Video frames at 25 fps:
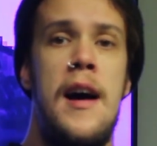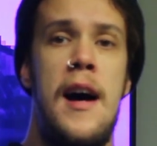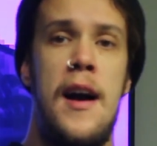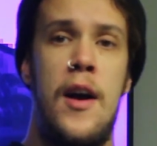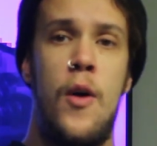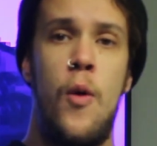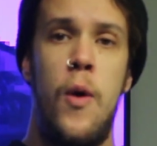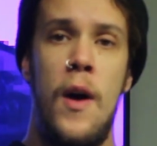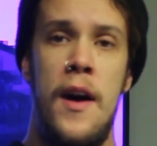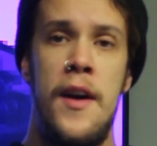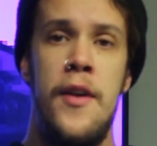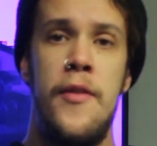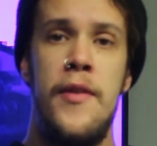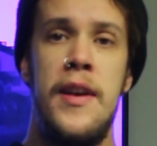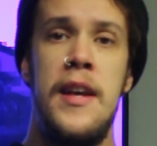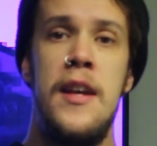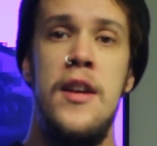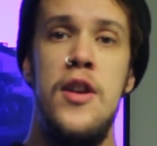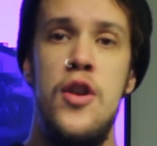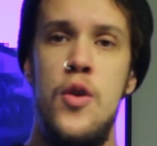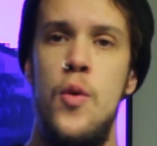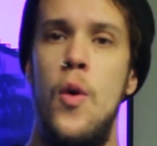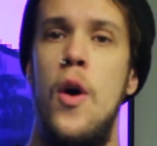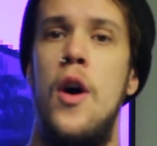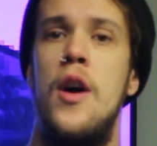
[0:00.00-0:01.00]
acquiring
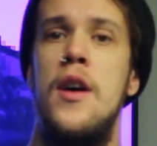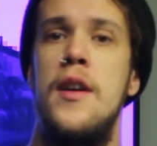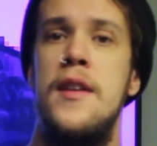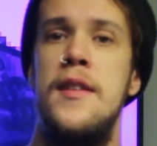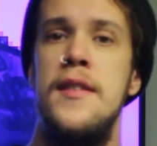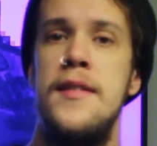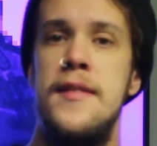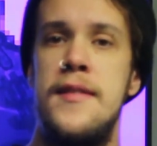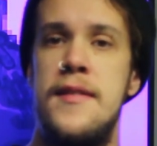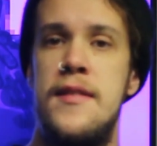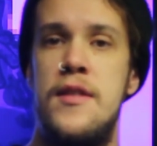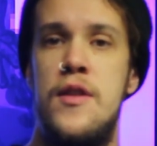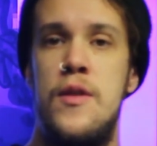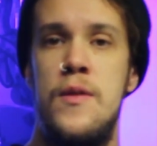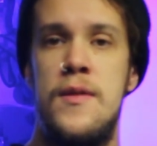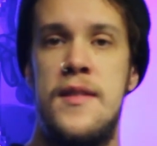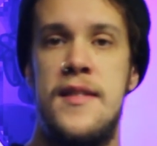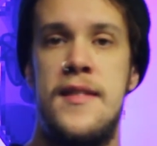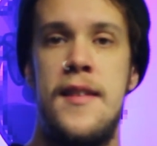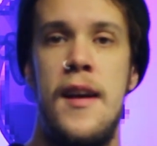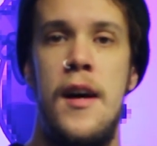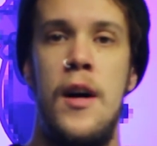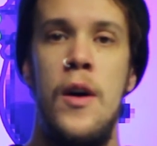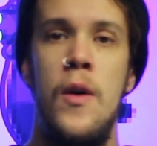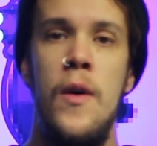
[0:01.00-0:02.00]
new artists to
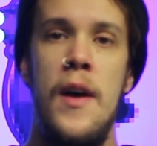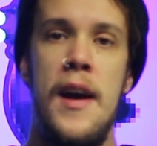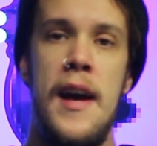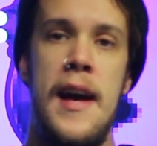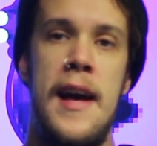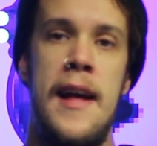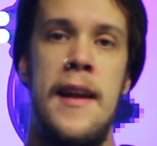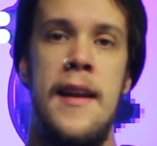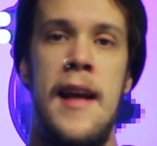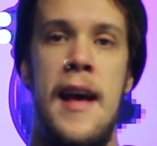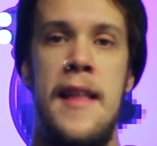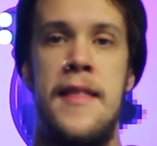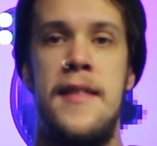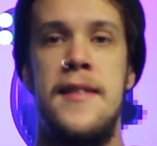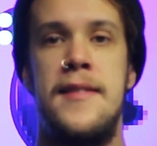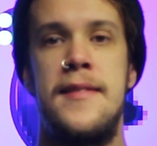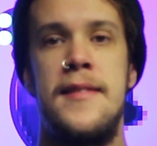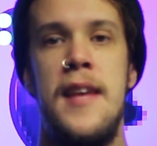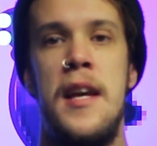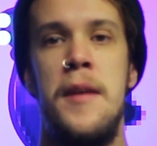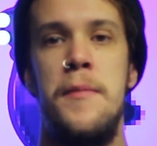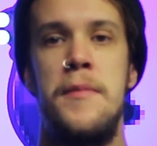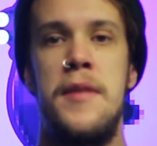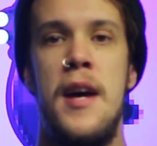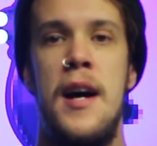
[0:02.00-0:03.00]
sell and at the
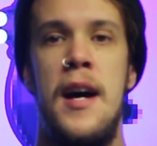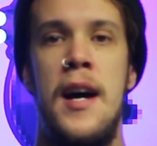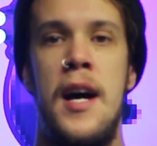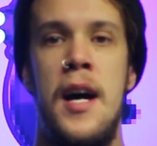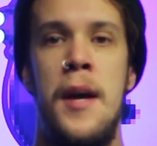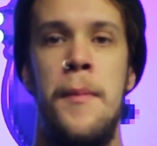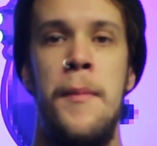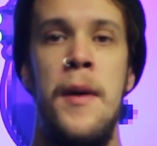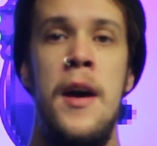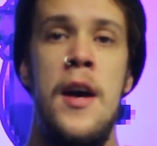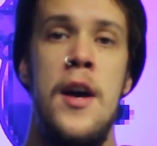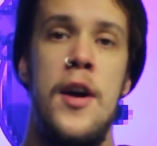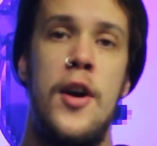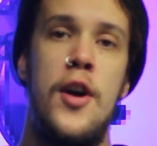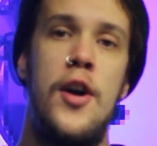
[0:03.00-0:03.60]
same time